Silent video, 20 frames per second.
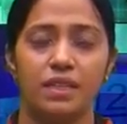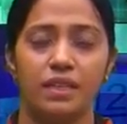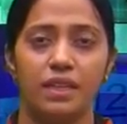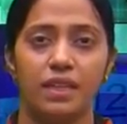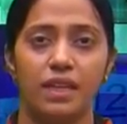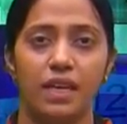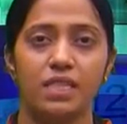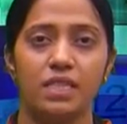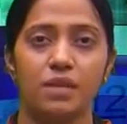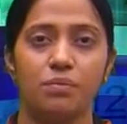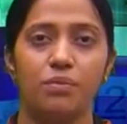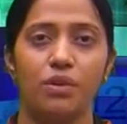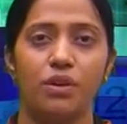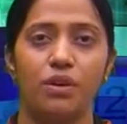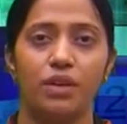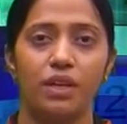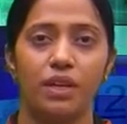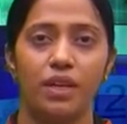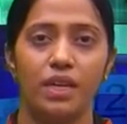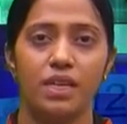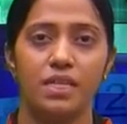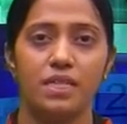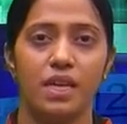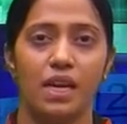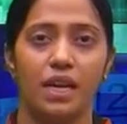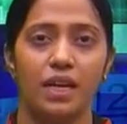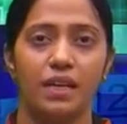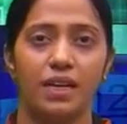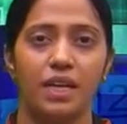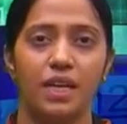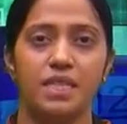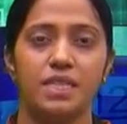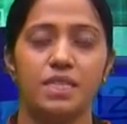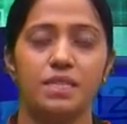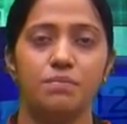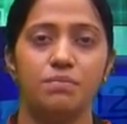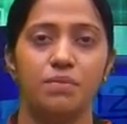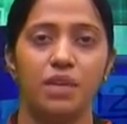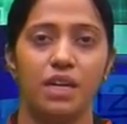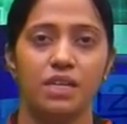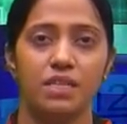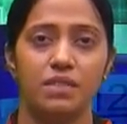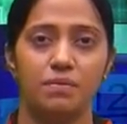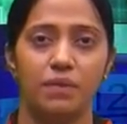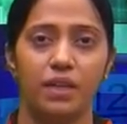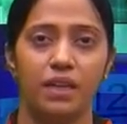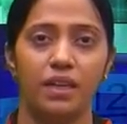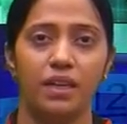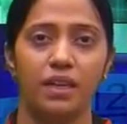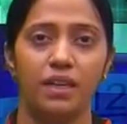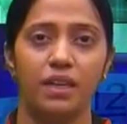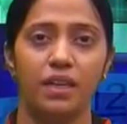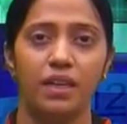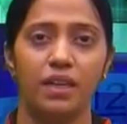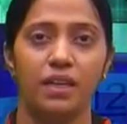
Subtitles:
dx upon a sin x plus b,